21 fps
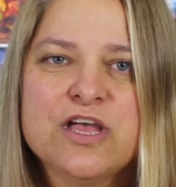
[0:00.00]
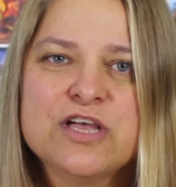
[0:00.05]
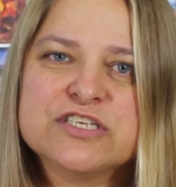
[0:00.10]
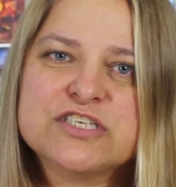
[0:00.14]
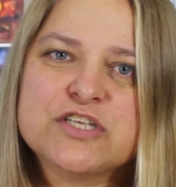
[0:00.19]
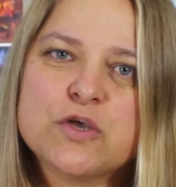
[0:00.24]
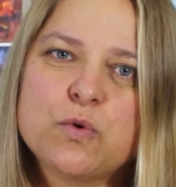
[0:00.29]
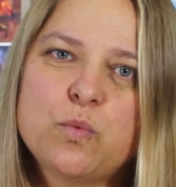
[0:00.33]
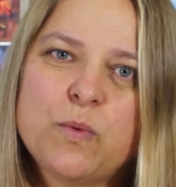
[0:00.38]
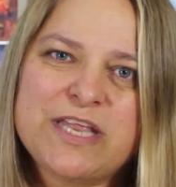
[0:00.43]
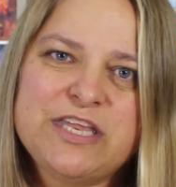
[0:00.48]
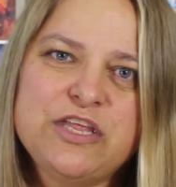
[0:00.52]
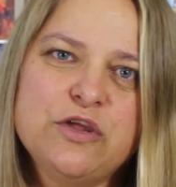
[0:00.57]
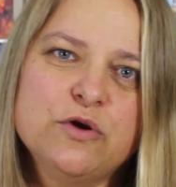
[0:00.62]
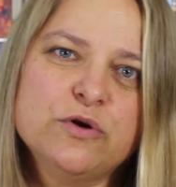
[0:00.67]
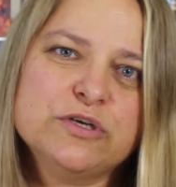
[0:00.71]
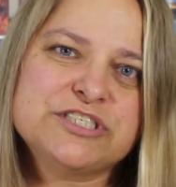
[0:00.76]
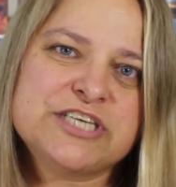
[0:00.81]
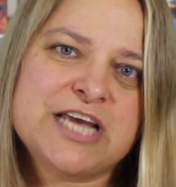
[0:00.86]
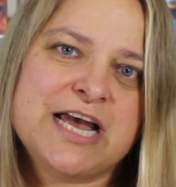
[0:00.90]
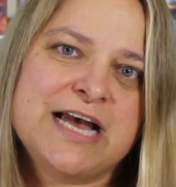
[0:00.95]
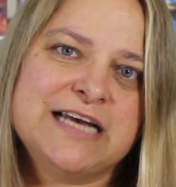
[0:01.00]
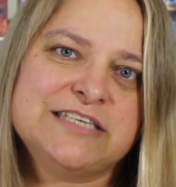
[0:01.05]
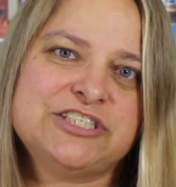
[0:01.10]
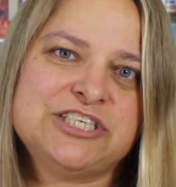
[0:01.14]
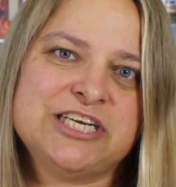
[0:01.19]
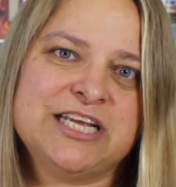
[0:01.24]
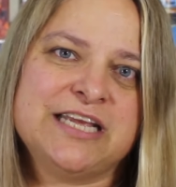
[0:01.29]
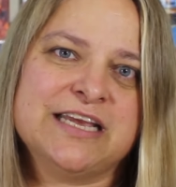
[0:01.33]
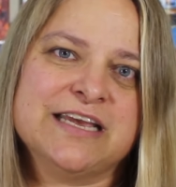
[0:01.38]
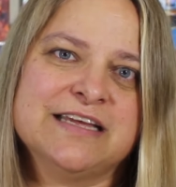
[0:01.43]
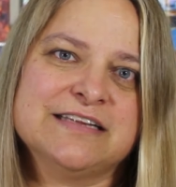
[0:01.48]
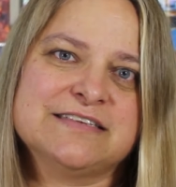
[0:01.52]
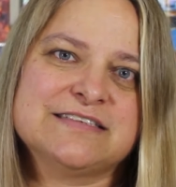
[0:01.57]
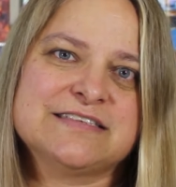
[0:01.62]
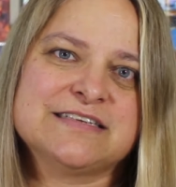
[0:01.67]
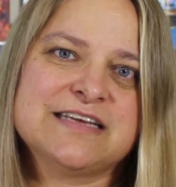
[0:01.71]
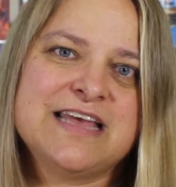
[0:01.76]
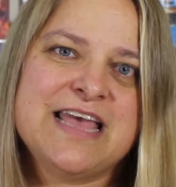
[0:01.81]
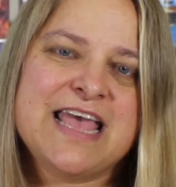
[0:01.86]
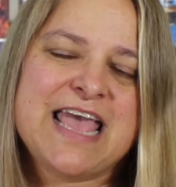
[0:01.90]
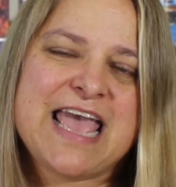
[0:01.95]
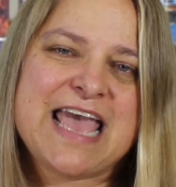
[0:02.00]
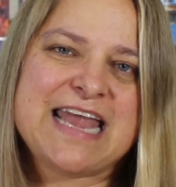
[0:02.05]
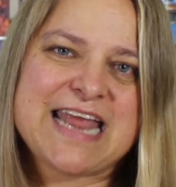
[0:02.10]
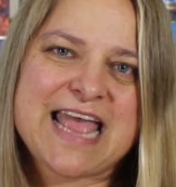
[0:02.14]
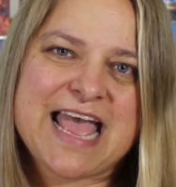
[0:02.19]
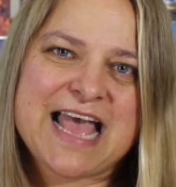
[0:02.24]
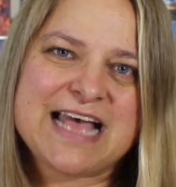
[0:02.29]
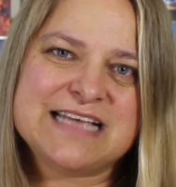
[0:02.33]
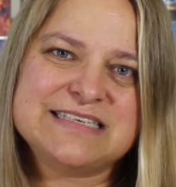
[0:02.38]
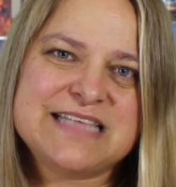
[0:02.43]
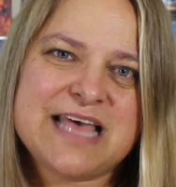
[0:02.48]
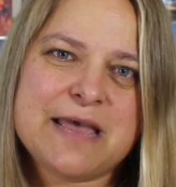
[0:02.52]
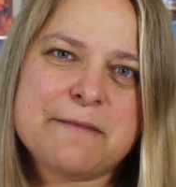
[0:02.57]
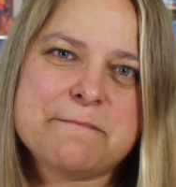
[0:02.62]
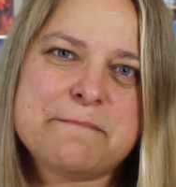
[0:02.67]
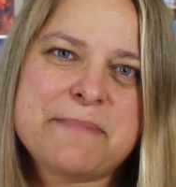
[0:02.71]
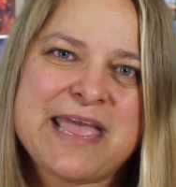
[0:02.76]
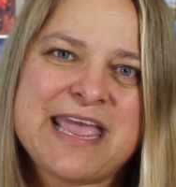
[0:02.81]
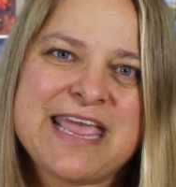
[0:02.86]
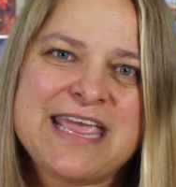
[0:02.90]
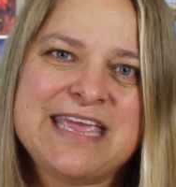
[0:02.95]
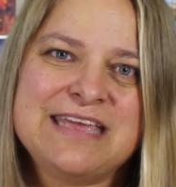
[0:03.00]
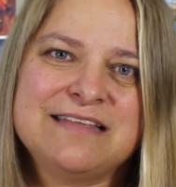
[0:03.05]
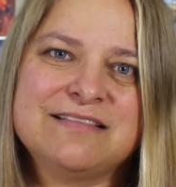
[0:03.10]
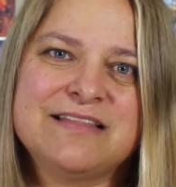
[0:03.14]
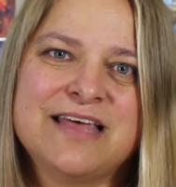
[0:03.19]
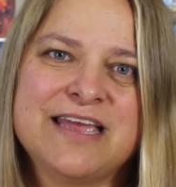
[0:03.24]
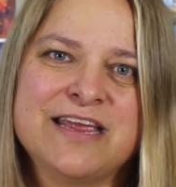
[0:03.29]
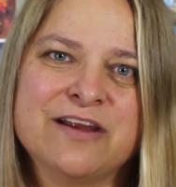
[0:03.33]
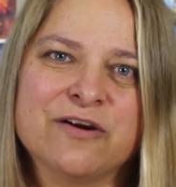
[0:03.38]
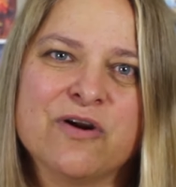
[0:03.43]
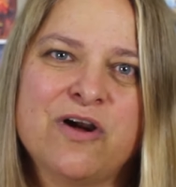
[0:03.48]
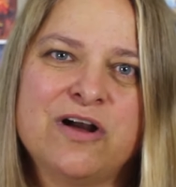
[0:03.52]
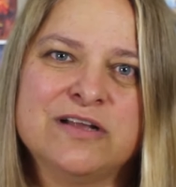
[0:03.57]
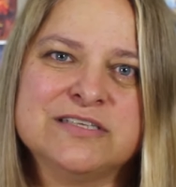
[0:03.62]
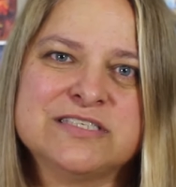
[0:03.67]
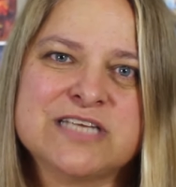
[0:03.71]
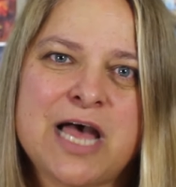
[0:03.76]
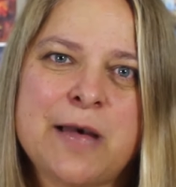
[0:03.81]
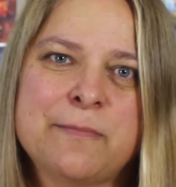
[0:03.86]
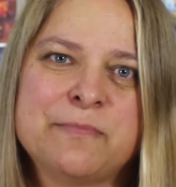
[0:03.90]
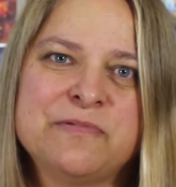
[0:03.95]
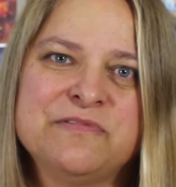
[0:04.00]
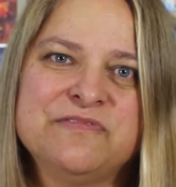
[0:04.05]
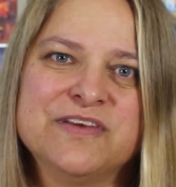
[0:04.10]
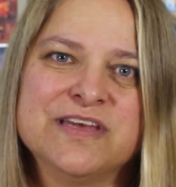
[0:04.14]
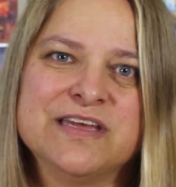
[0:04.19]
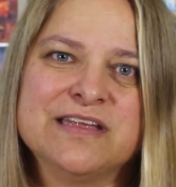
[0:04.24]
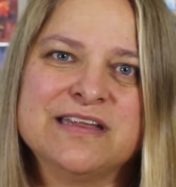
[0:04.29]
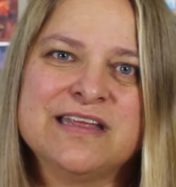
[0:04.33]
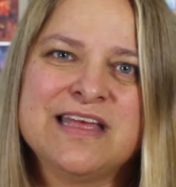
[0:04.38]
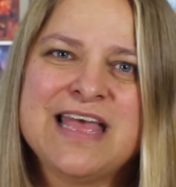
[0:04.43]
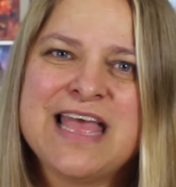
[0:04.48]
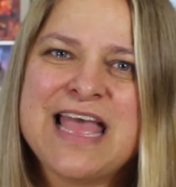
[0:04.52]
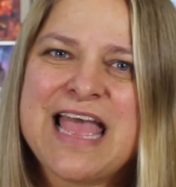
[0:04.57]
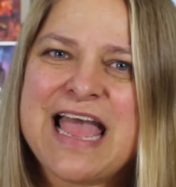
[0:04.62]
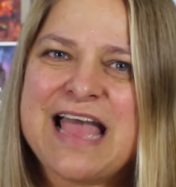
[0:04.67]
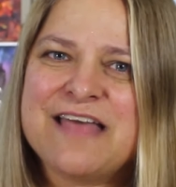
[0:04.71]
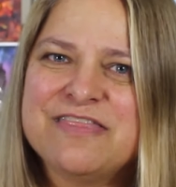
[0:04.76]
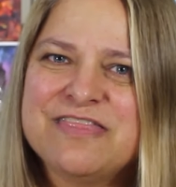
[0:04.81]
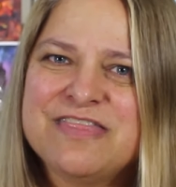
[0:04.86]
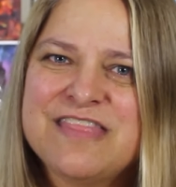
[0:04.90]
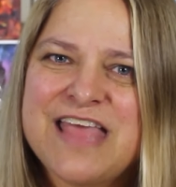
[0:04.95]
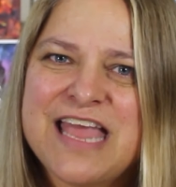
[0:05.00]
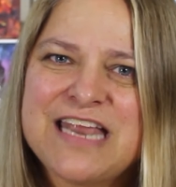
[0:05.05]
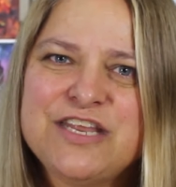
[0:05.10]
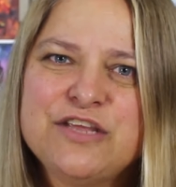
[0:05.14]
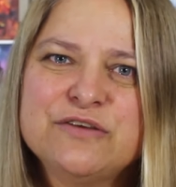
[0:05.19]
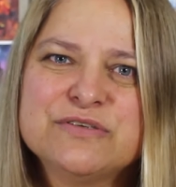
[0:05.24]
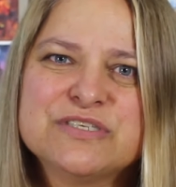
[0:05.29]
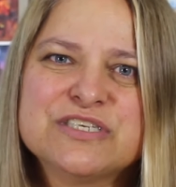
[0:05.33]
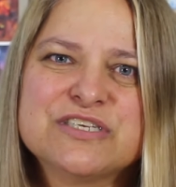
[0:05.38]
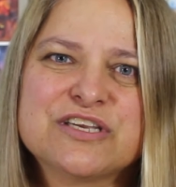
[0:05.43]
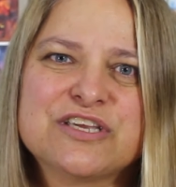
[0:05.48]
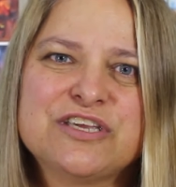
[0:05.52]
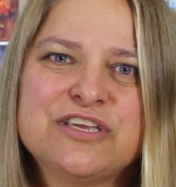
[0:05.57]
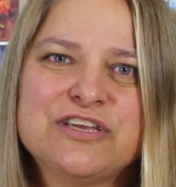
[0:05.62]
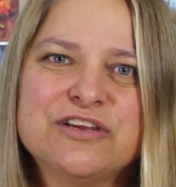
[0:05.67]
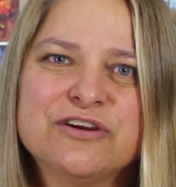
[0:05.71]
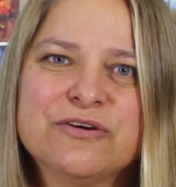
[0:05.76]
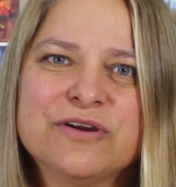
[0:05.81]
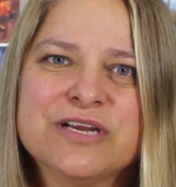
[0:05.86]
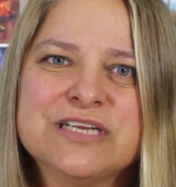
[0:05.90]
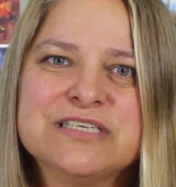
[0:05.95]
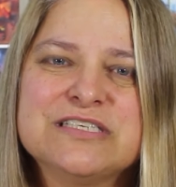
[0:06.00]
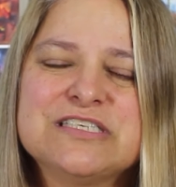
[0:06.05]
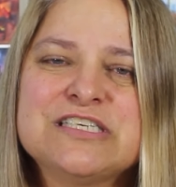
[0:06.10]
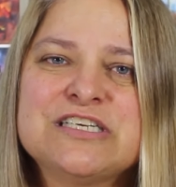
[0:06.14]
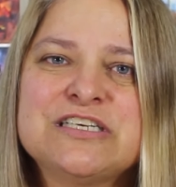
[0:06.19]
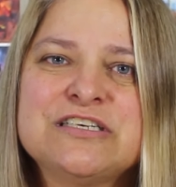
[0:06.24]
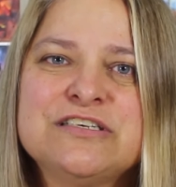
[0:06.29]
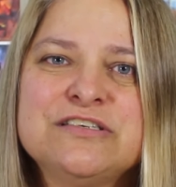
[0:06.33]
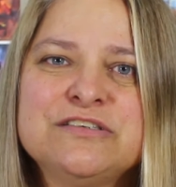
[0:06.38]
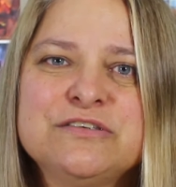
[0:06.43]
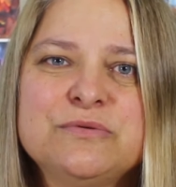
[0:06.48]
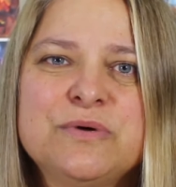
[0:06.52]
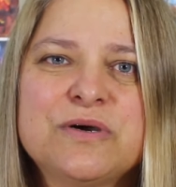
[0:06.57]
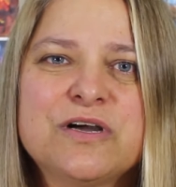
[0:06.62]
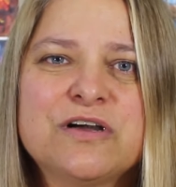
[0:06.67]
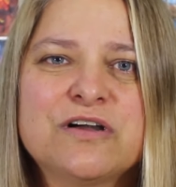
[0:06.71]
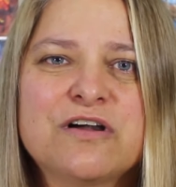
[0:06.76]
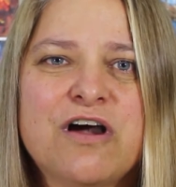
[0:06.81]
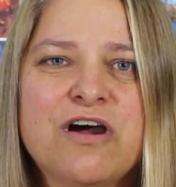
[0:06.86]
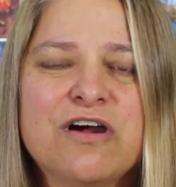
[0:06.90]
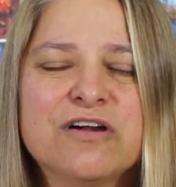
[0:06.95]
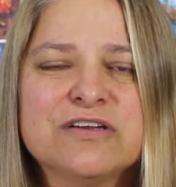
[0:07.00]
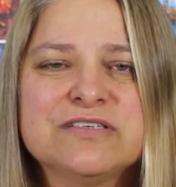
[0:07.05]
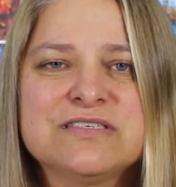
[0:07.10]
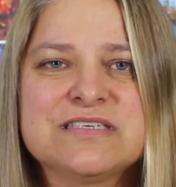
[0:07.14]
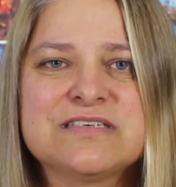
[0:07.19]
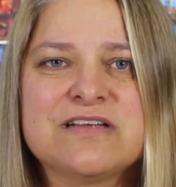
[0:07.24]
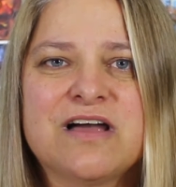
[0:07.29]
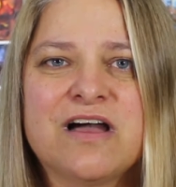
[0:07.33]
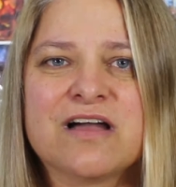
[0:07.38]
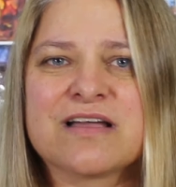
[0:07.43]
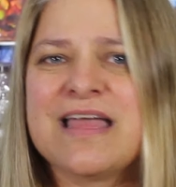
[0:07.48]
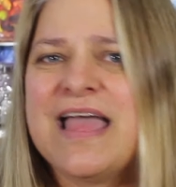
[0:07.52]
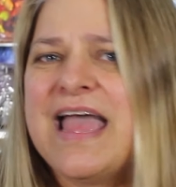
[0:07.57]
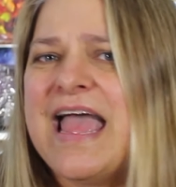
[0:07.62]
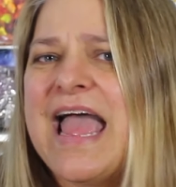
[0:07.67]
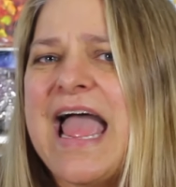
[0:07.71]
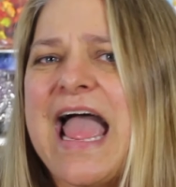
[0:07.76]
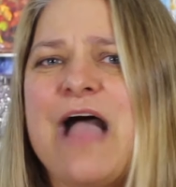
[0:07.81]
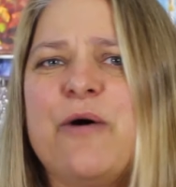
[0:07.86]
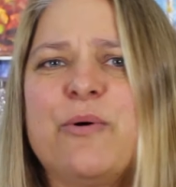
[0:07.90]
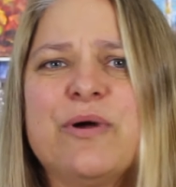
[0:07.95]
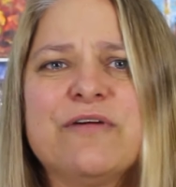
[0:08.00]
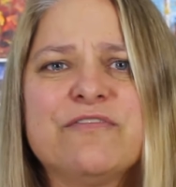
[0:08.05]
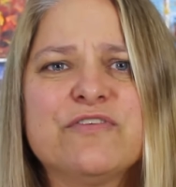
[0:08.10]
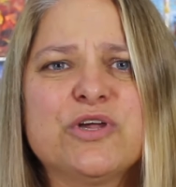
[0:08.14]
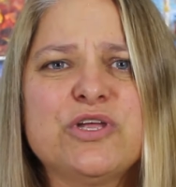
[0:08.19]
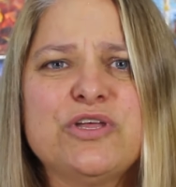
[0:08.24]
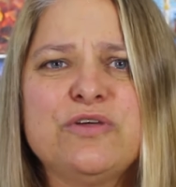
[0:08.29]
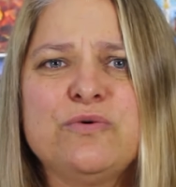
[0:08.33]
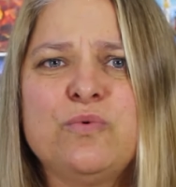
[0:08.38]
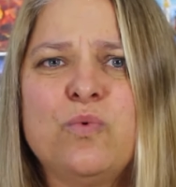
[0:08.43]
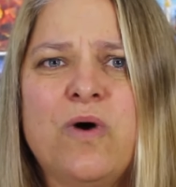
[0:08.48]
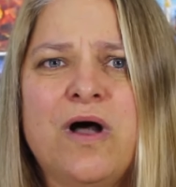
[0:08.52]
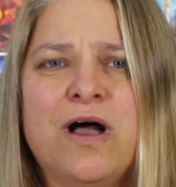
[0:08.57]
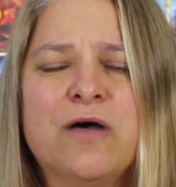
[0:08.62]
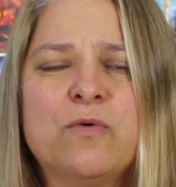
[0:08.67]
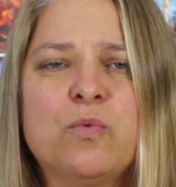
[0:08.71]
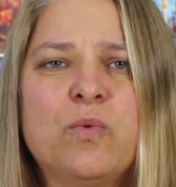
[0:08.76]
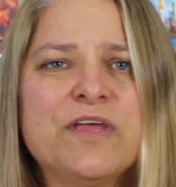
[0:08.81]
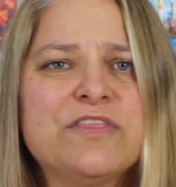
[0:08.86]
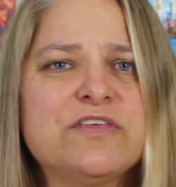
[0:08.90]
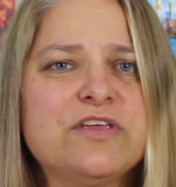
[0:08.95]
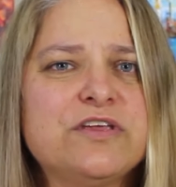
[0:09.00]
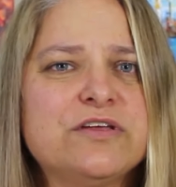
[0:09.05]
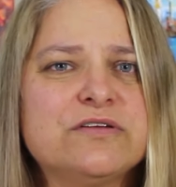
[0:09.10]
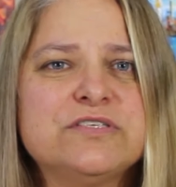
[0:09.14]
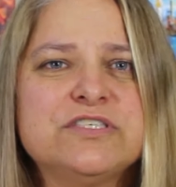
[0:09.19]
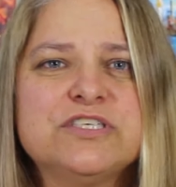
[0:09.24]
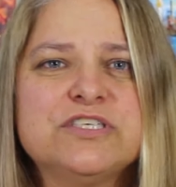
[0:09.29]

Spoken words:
So when you're touching it, and it has that paint layer on top of it, and then you secure it to cardstock however you want, whether you